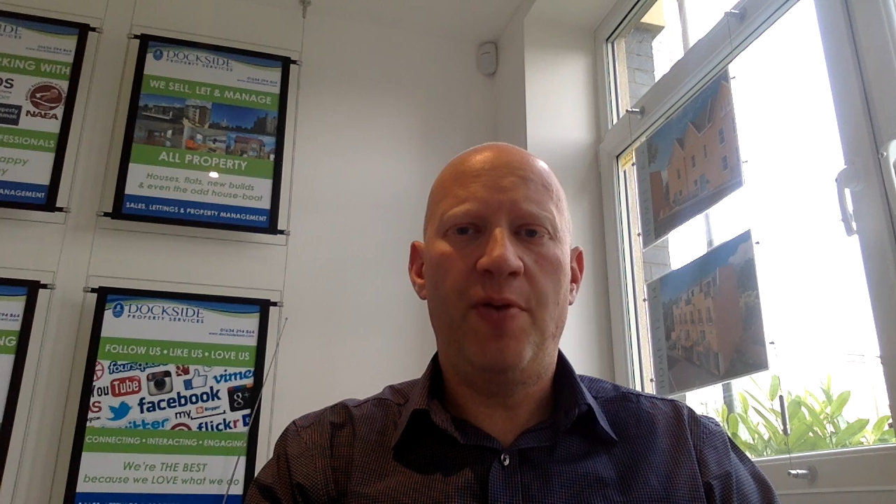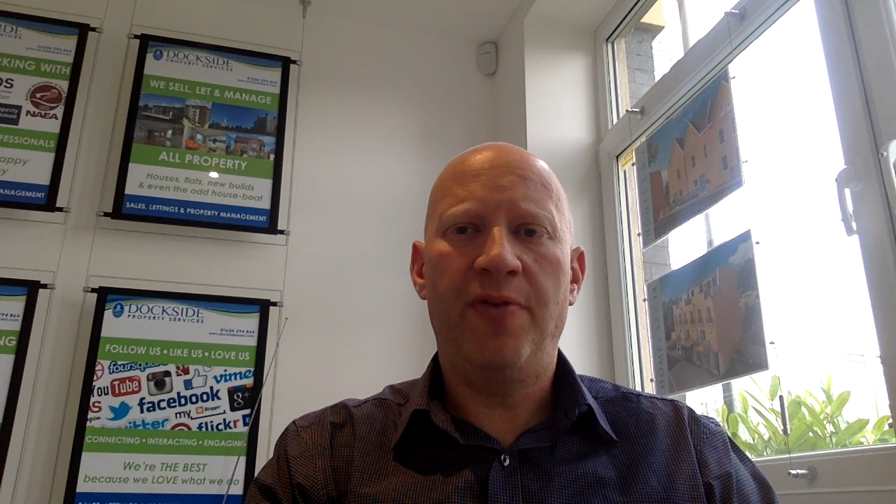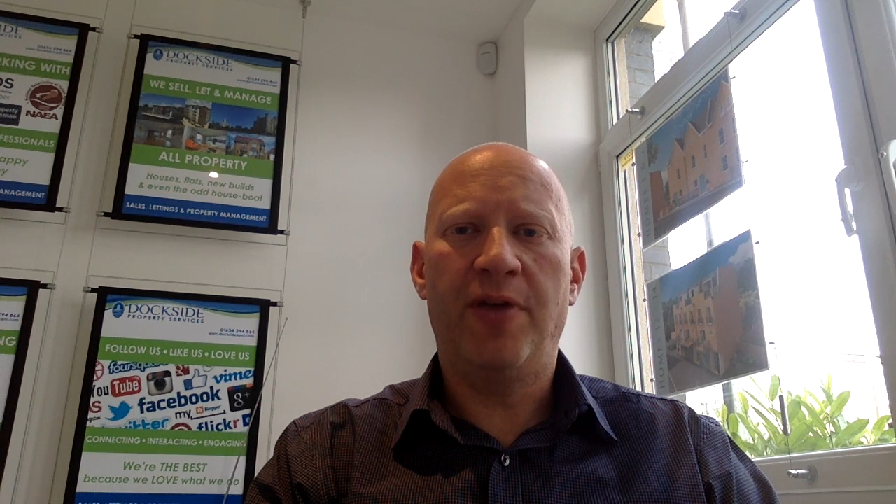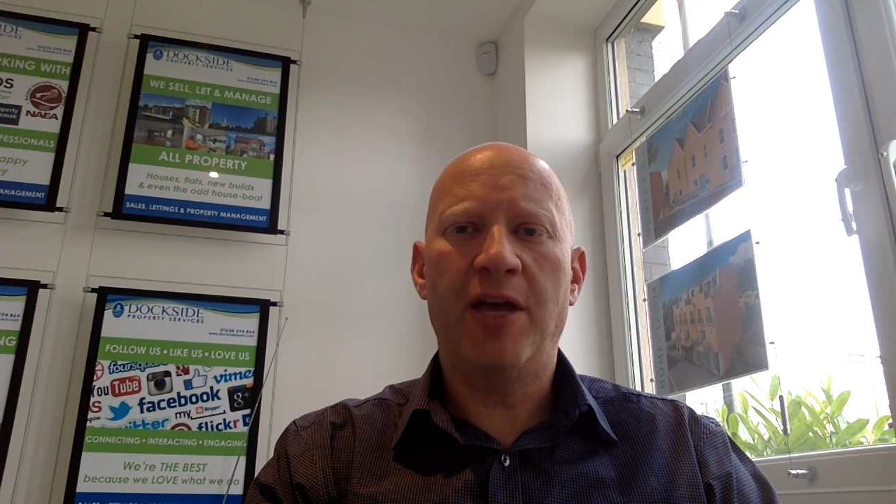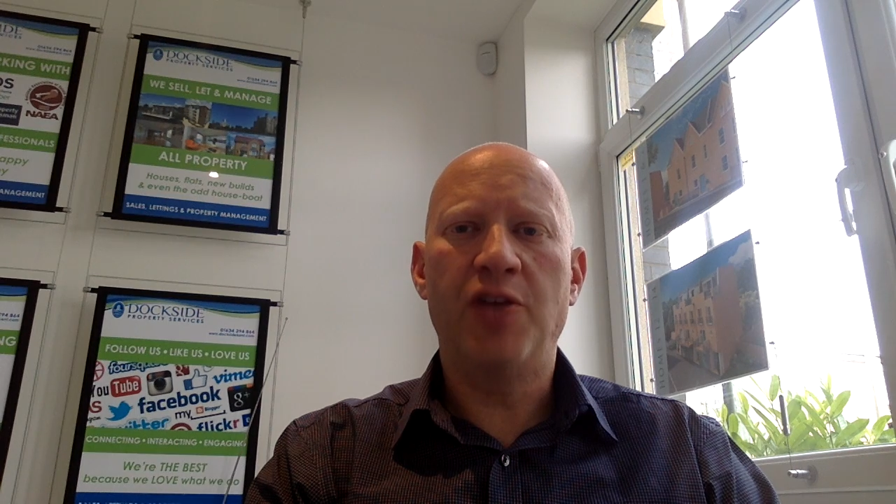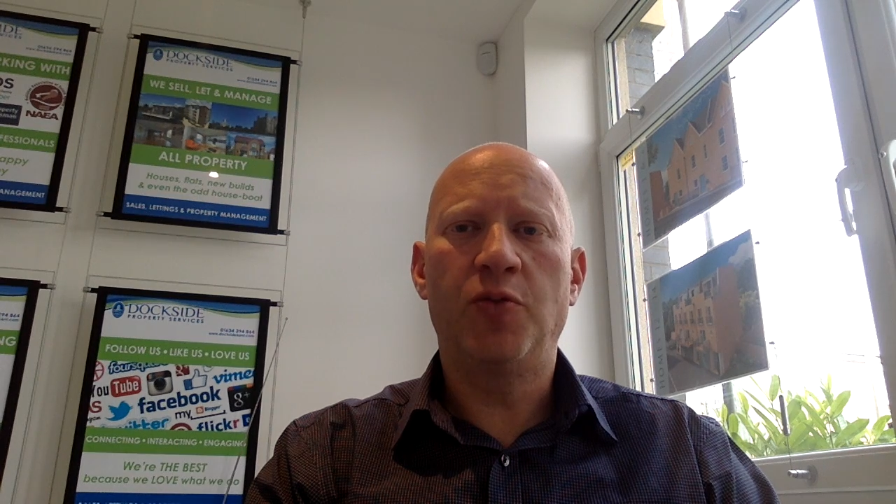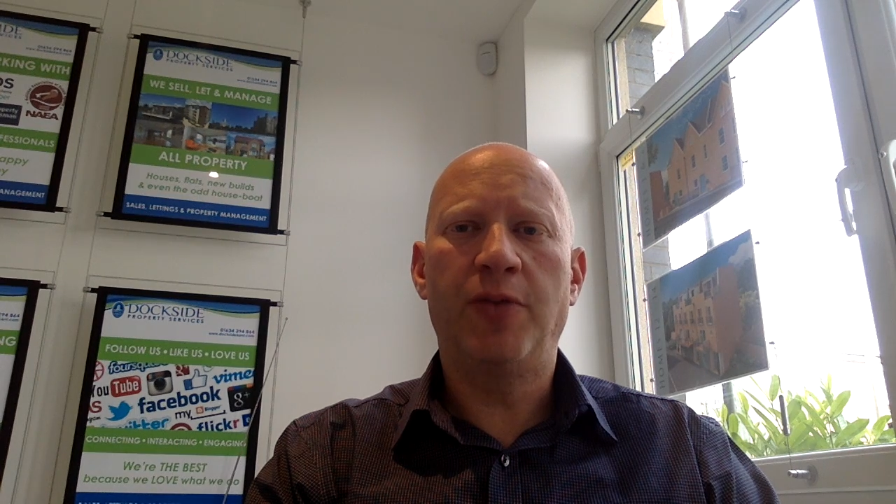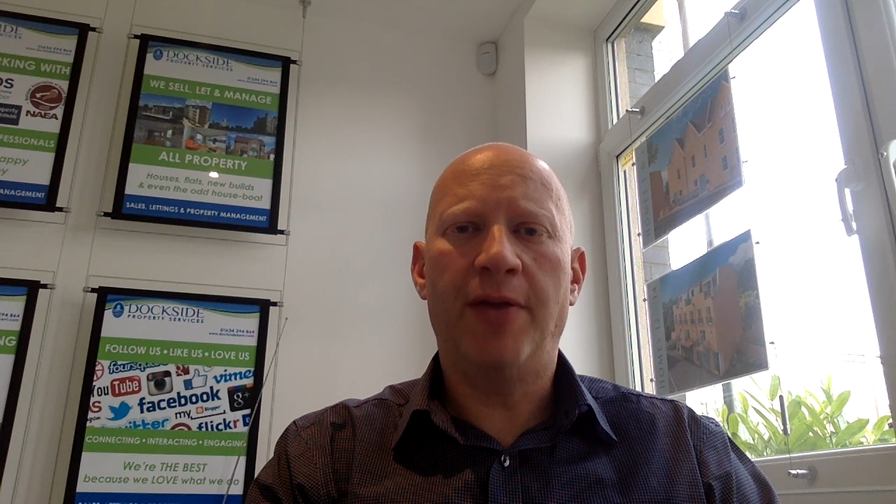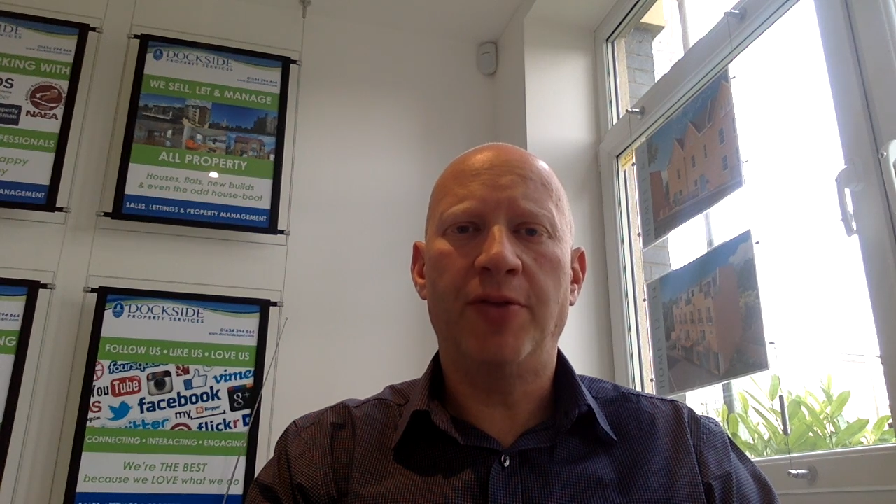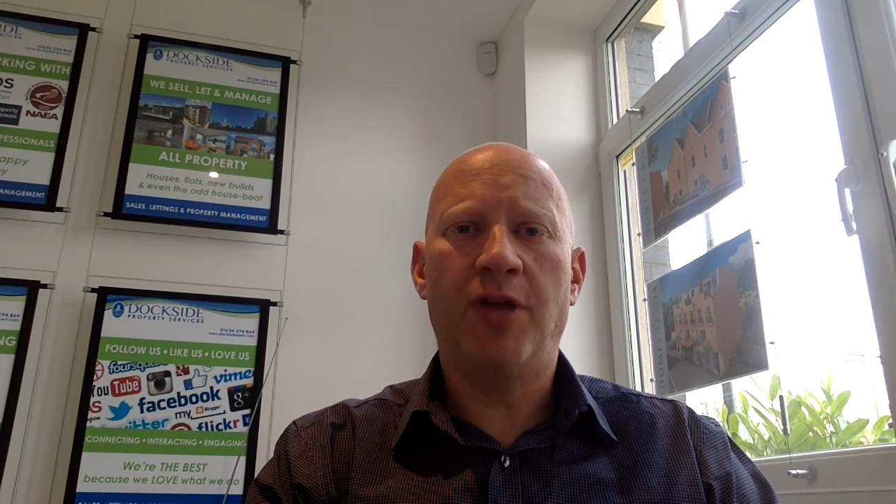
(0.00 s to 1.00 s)
have the occasional
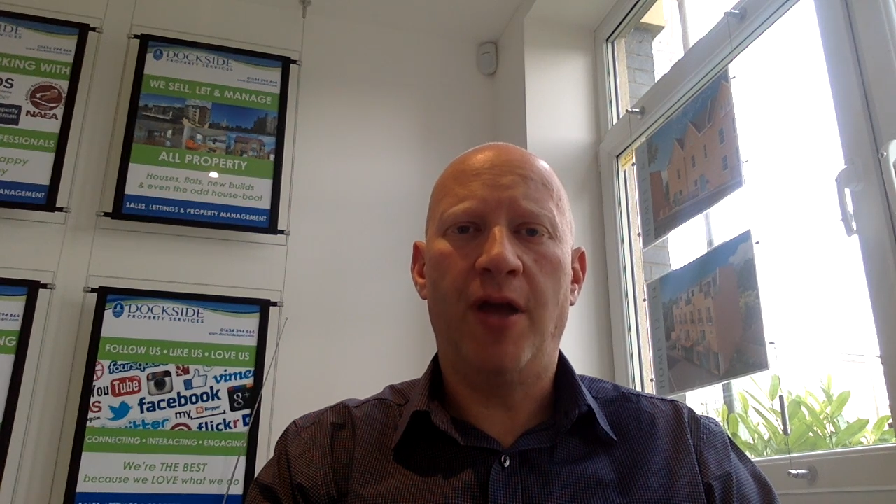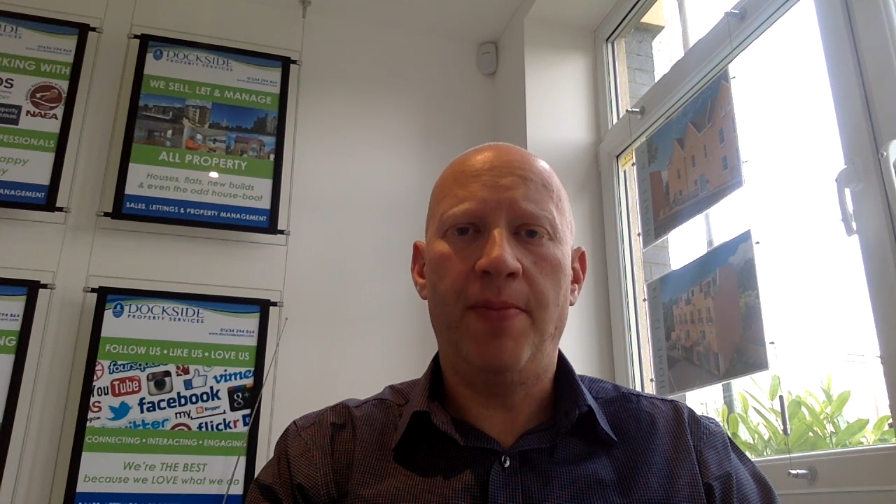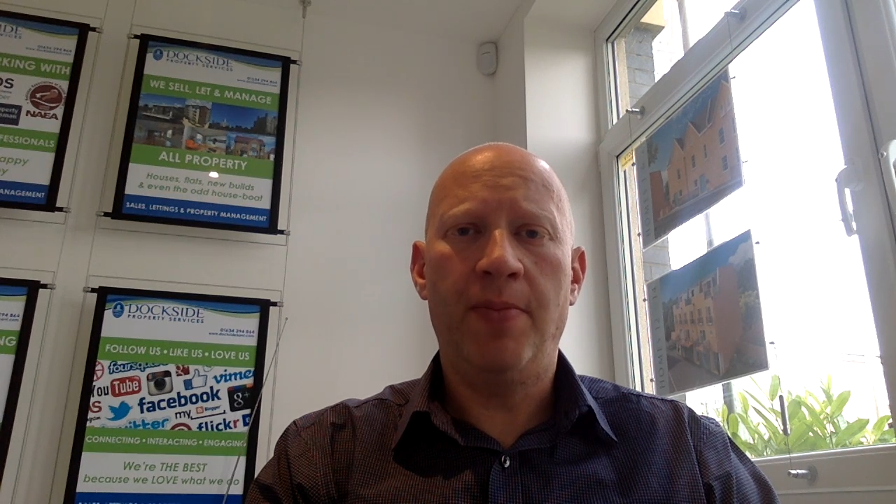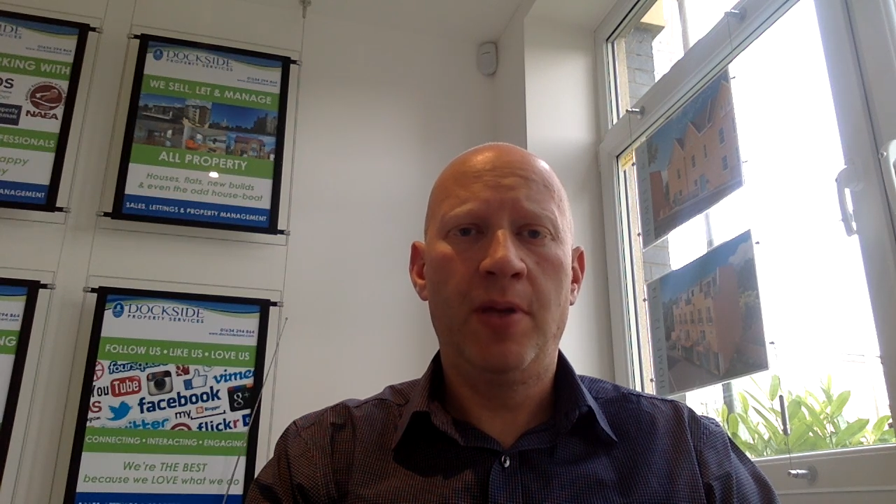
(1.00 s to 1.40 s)
downtime,